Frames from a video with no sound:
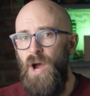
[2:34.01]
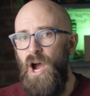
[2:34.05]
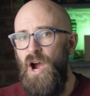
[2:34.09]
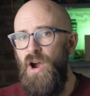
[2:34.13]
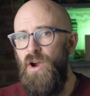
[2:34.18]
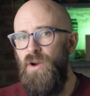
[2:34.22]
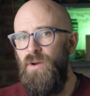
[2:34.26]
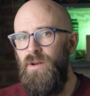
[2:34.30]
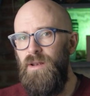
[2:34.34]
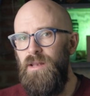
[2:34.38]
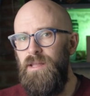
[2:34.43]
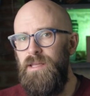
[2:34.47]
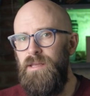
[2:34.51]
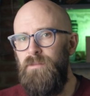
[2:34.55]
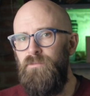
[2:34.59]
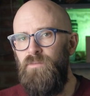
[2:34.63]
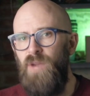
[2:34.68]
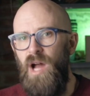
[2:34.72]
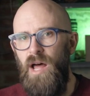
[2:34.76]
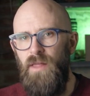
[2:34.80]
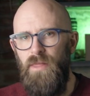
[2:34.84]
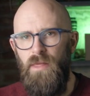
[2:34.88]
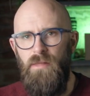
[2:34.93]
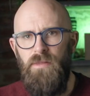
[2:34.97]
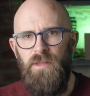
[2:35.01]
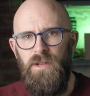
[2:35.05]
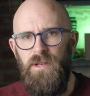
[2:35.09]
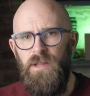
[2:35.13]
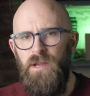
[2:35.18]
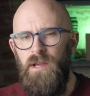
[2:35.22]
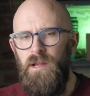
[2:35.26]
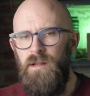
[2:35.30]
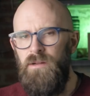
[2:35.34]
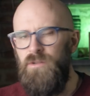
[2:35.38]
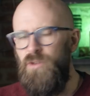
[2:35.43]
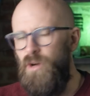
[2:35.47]
only rather than
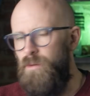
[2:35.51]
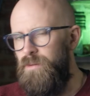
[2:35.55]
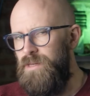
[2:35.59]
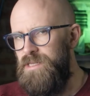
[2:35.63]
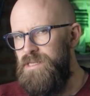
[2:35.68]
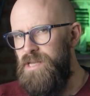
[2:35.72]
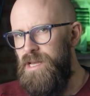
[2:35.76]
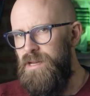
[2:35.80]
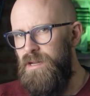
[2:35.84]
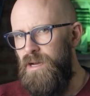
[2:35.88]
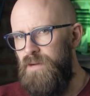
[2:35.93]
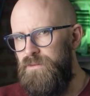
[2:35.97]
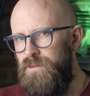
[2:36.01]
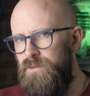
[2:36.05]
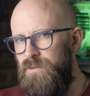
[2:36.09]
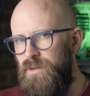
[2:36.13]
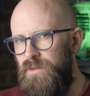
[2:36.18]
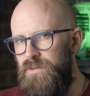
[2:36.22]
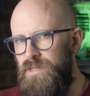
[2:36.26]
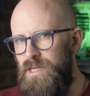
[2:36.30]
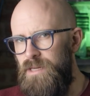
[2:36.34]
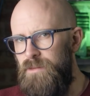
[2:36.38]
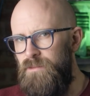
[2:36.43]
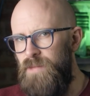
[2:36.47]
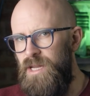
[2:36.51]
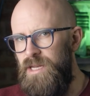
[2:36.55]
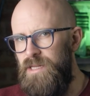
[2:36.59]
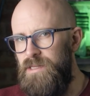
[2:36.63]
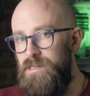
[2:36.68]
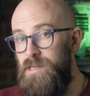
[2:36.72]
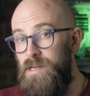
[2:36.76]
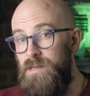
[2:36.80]
dropping dead after 15 minutes,